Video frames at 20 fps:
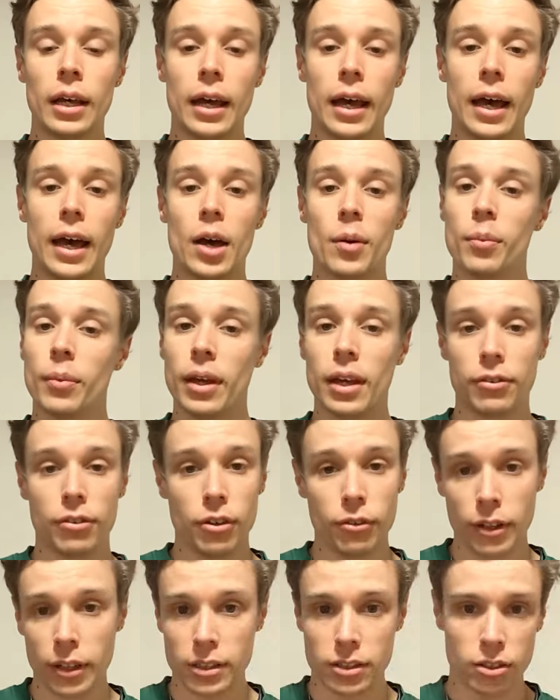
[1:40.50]
If you
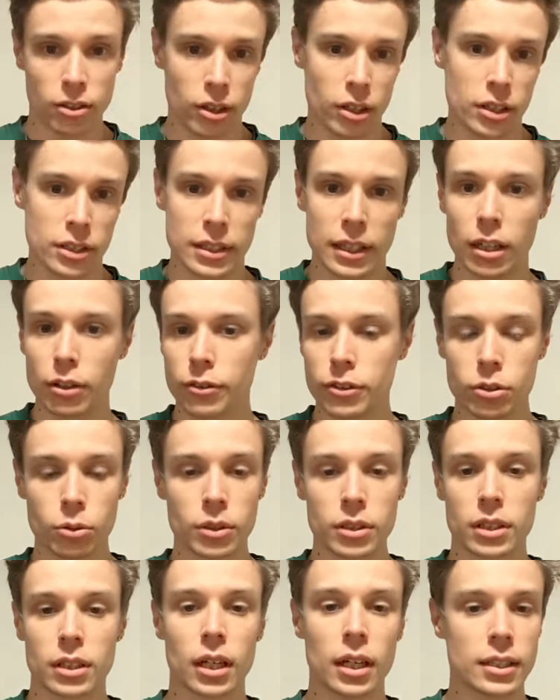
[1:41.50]
fancy doing it yourself, it's
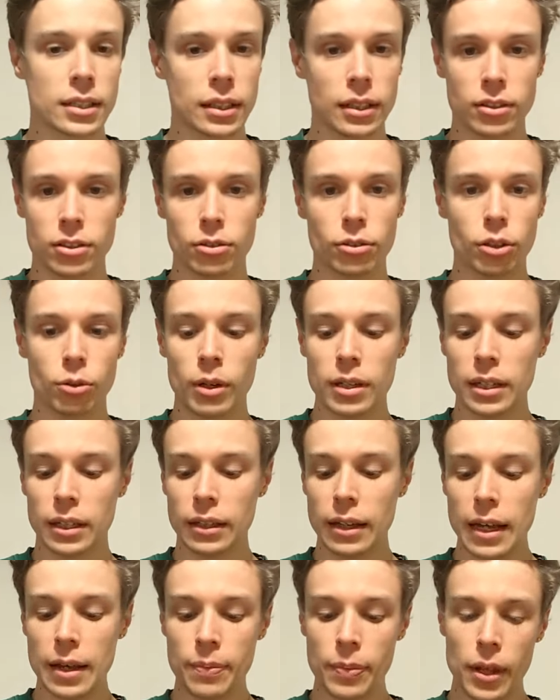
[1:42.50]
always a nice thing to do on your wedding
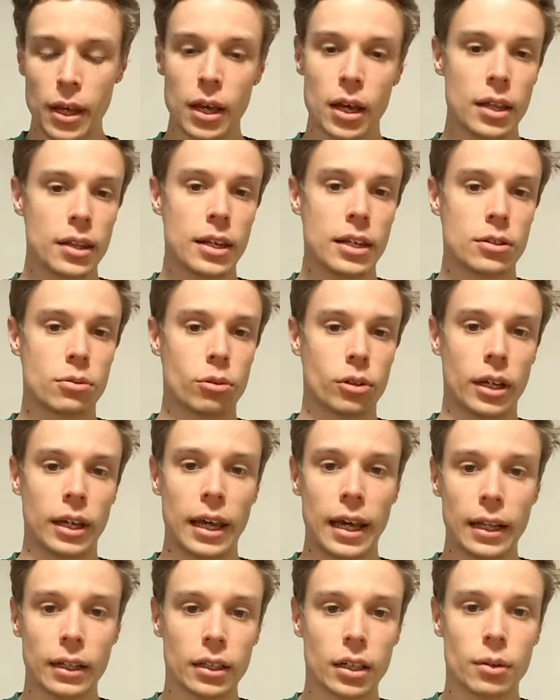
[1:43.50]
day. This one
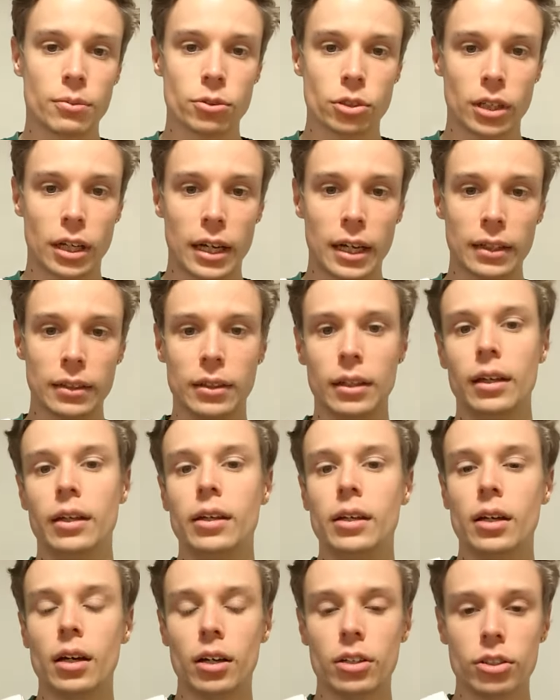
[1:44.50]
again comes on a
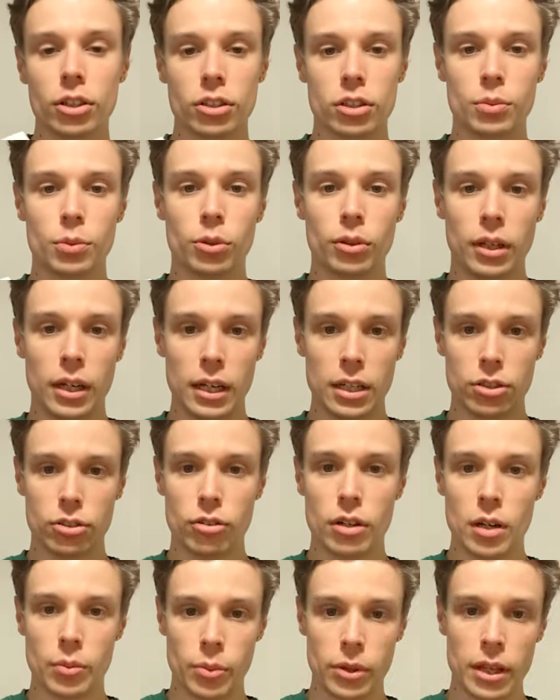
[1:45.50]
handy adjustable neck
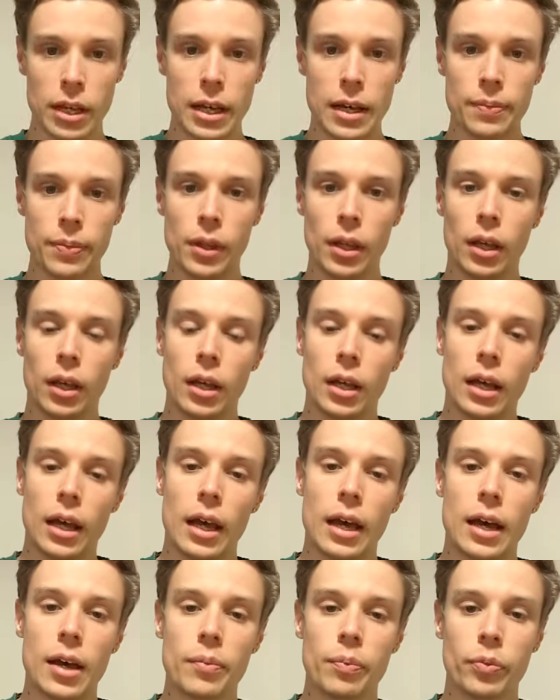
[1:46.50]
strap there.
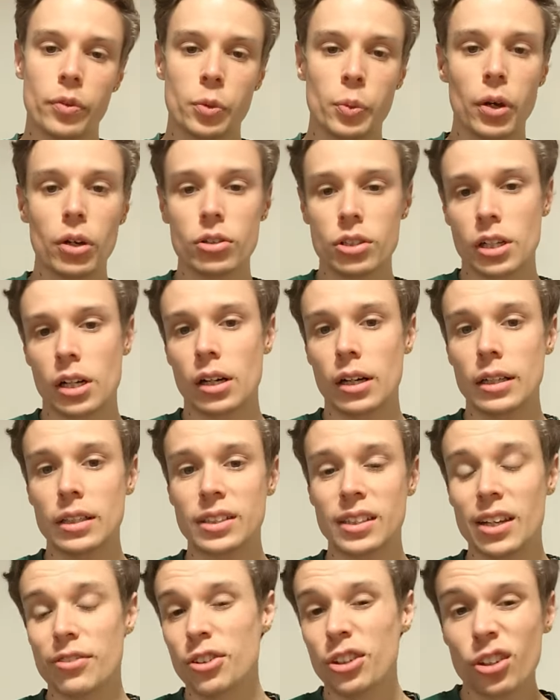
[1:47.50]
The bow
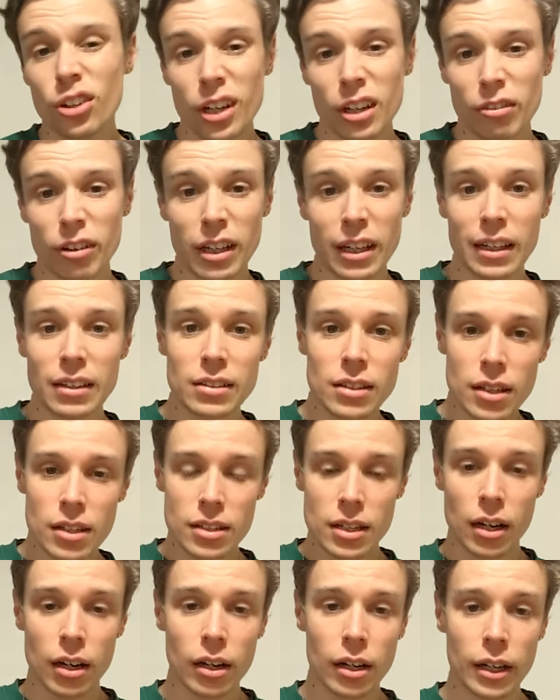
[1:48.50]
ties, if you're not really into the
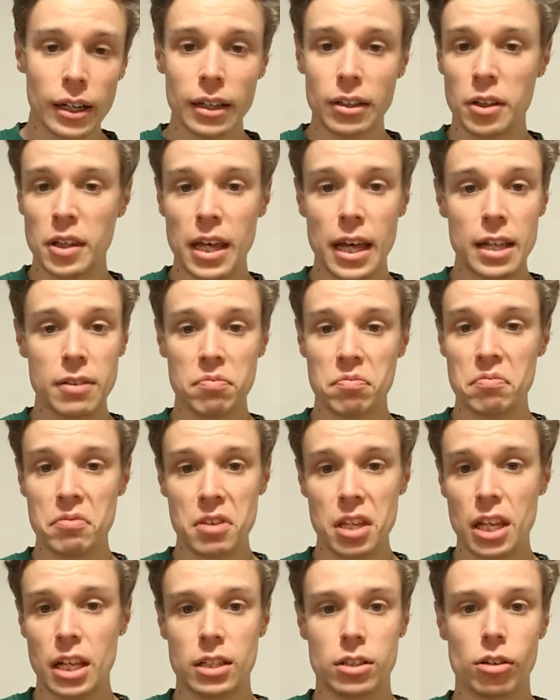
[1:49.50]
tie, then
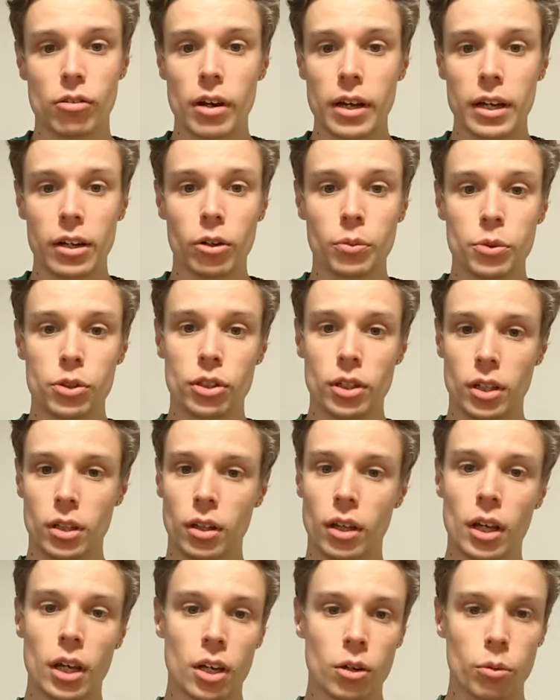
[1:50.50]
is a great option.
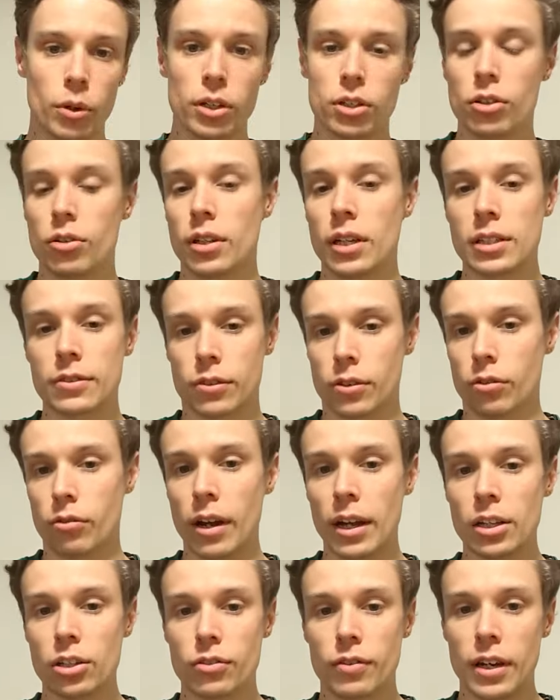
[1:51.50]
We do this for a
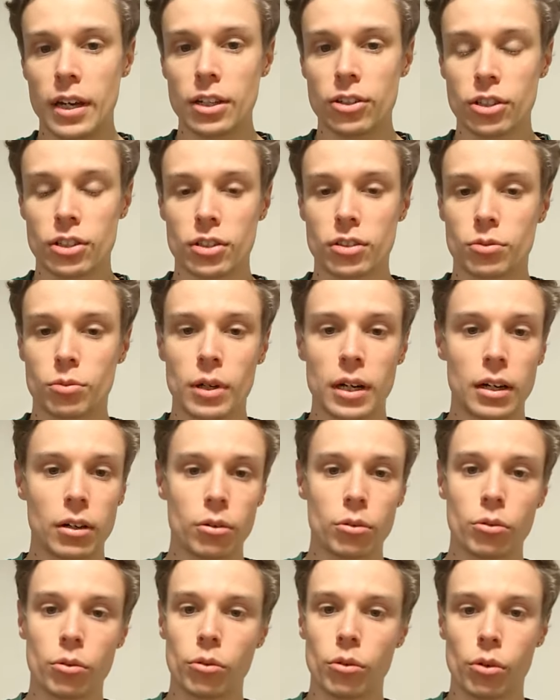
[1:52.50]
range of ages as
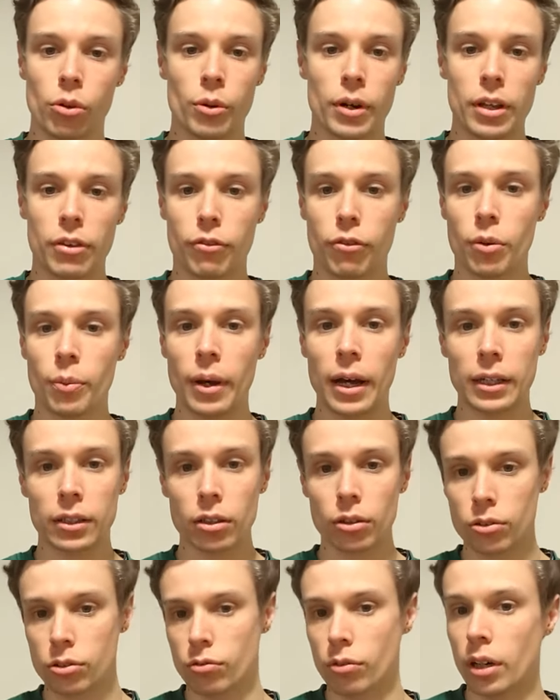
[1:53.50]
well, all the way from
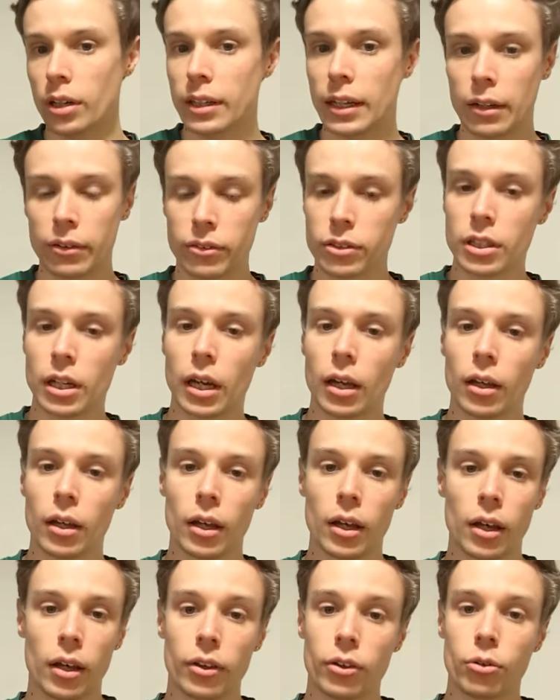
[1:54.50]
adults right down to
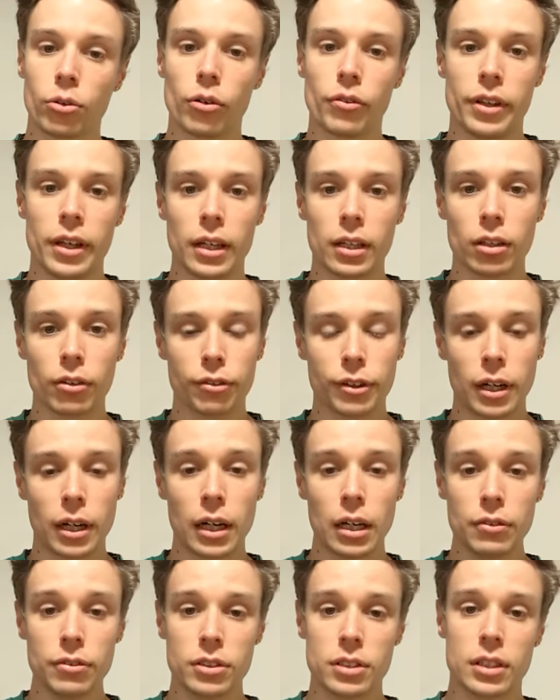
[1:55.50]
sort of the under
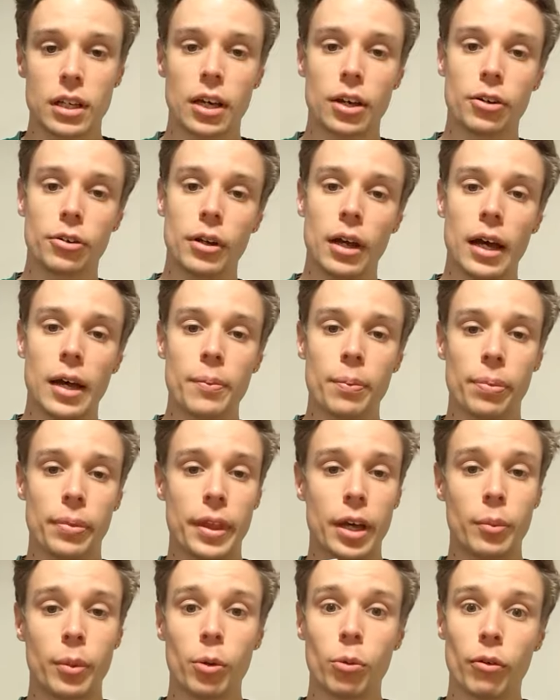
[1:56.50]
fives. So
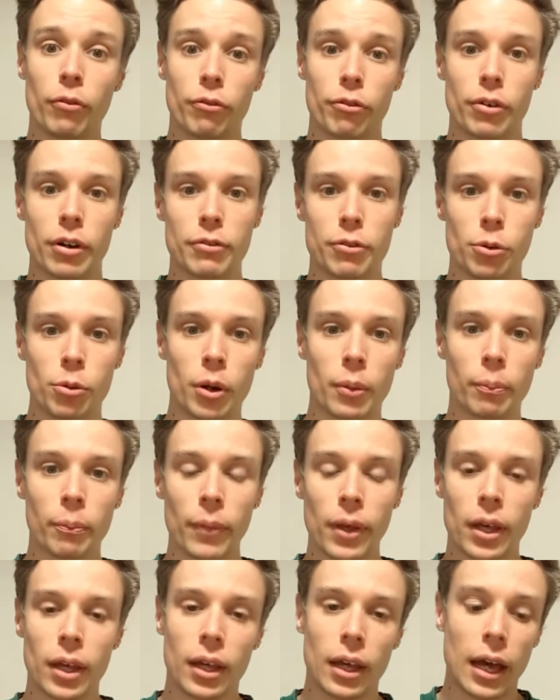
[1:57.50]
there'll be one for everyone.
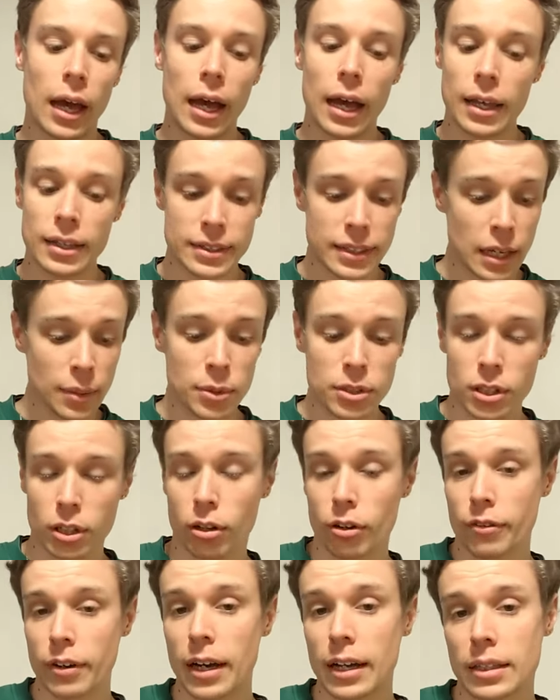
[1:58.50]
Same as the
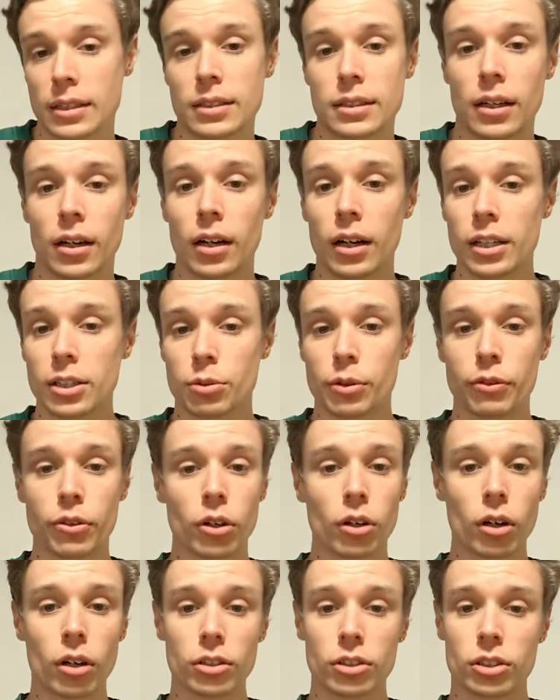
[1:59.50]
cravats, ties. We've
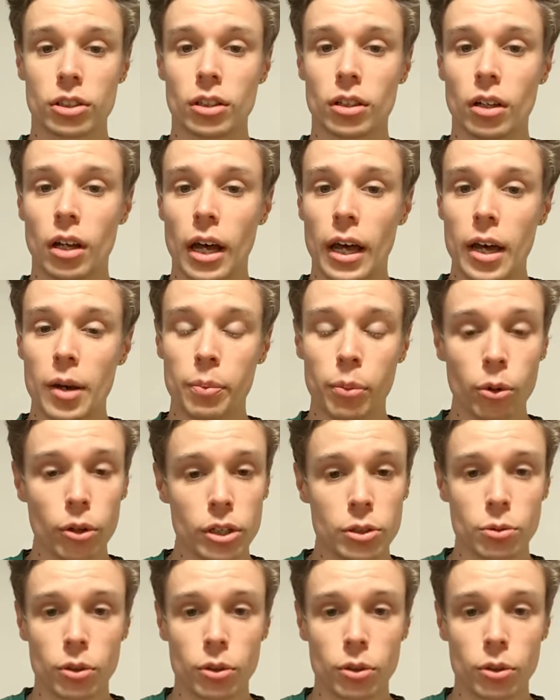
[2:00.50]
got boys